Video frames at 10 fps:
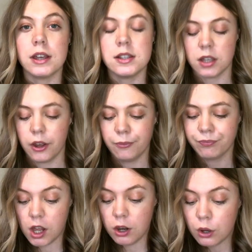So
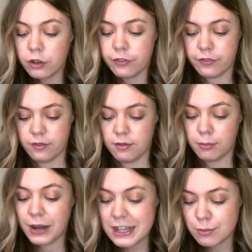a lot of
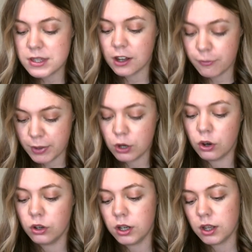placements I've been
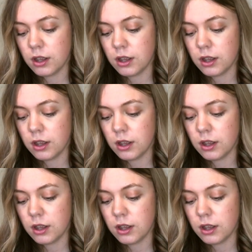on